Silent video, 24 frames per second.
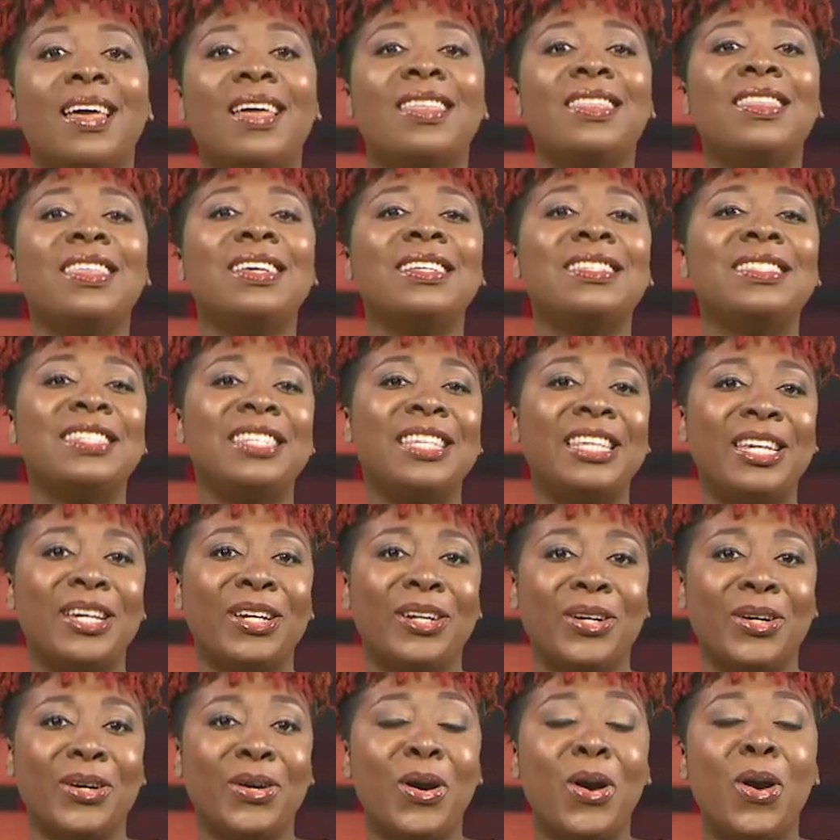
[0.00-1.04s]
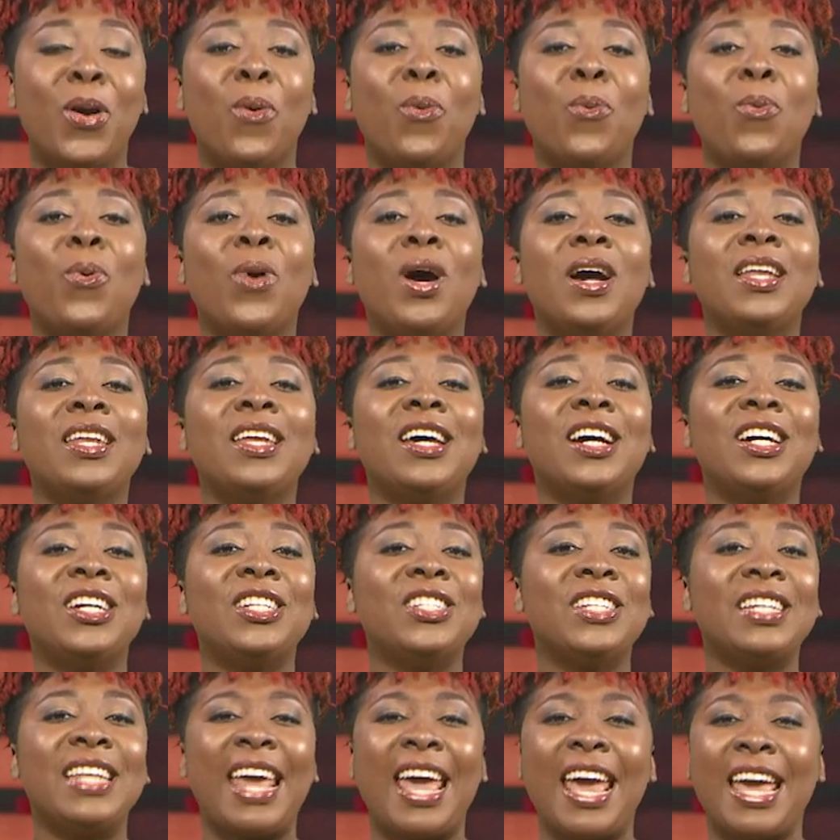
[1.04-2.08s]
This year,
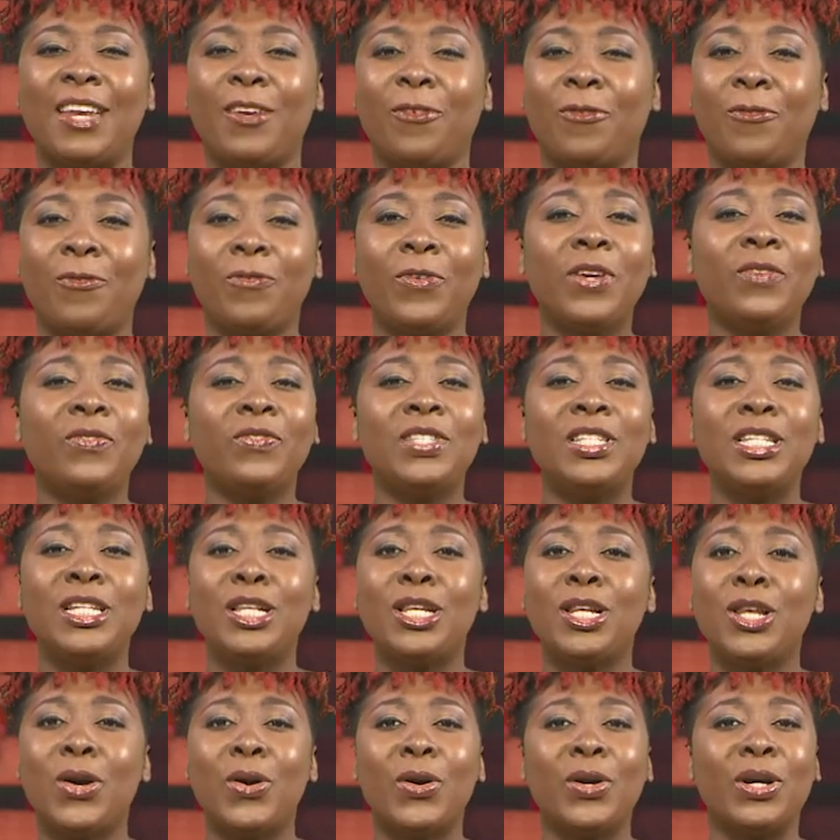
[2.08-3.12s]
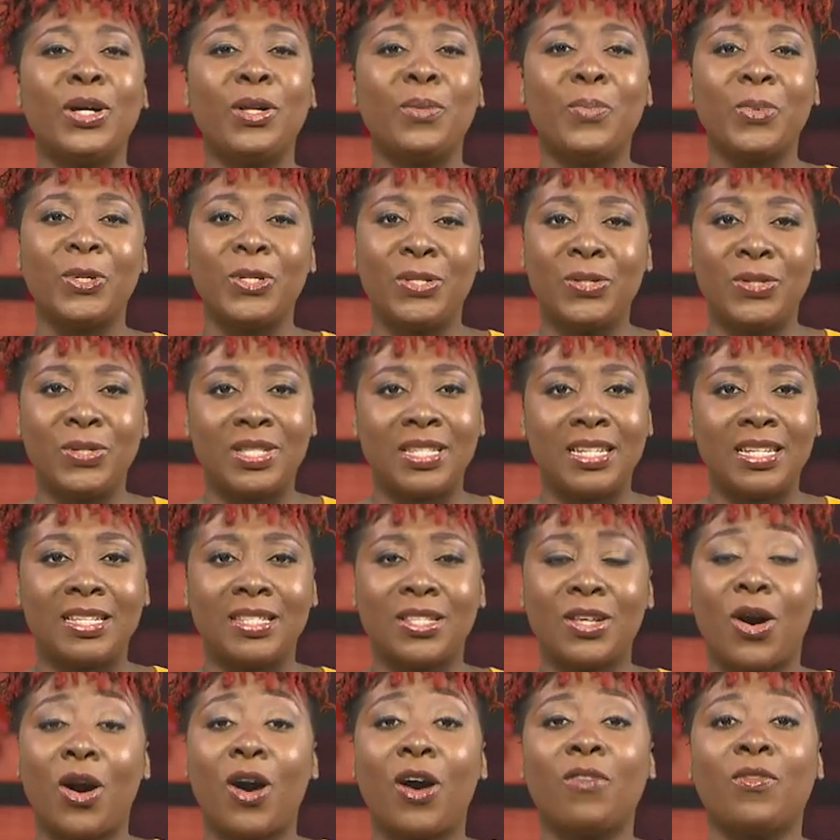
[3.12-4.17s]
150 local producers
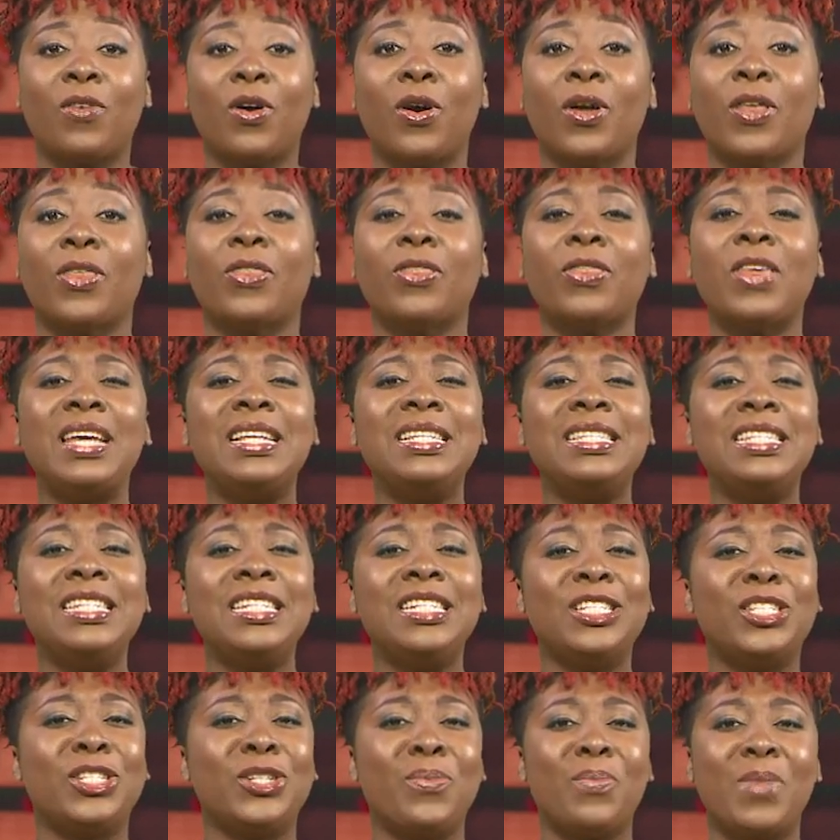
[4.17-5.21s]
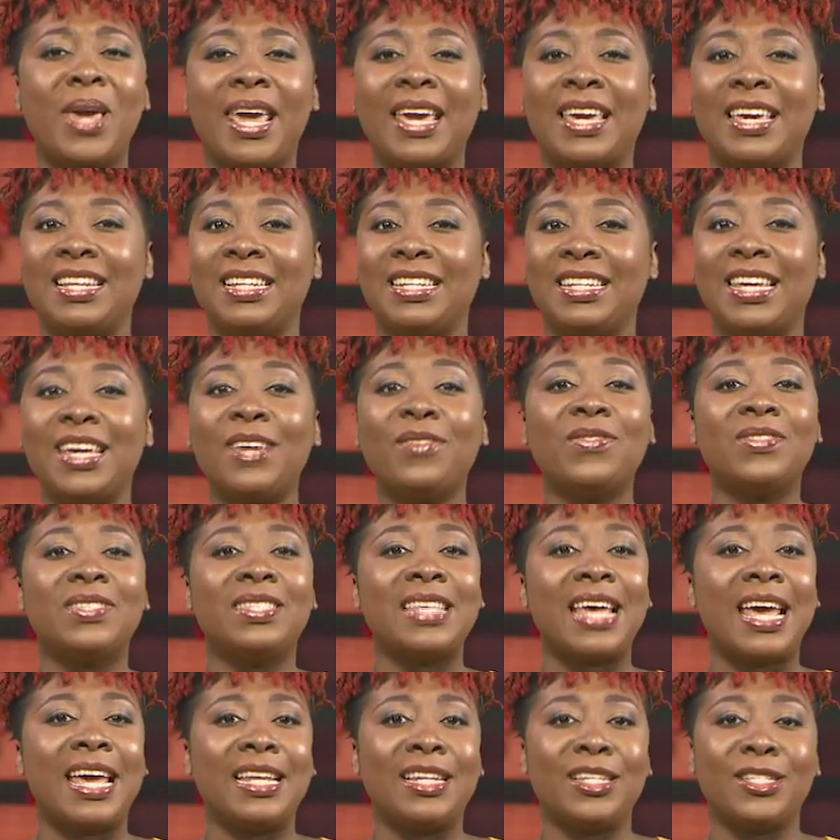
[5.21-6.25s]
of authentic Jamaican gifts
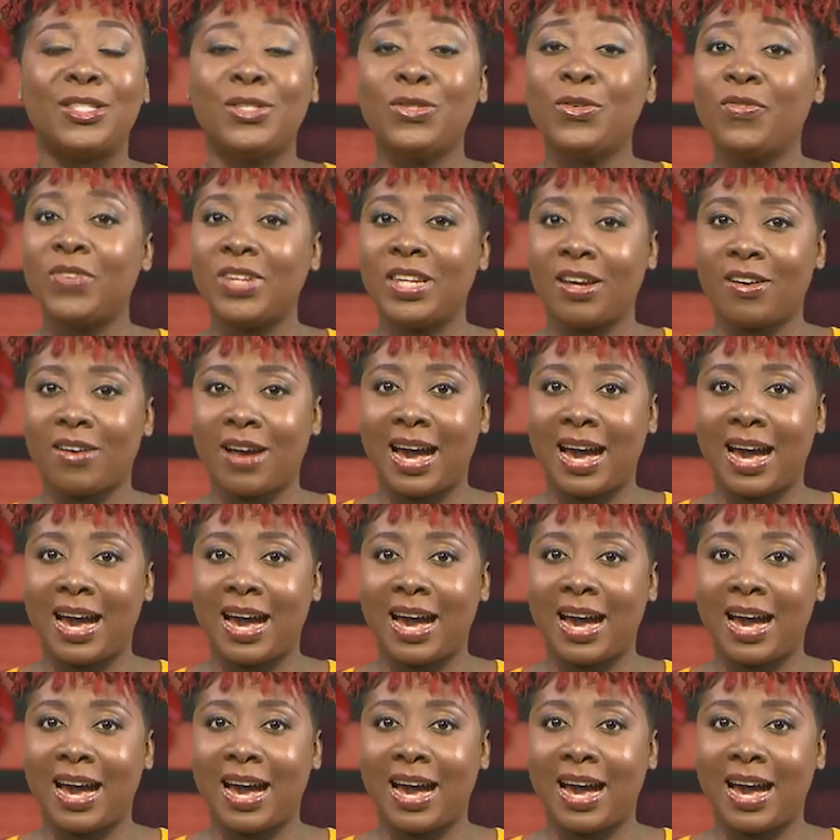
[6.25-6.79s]
and souvenir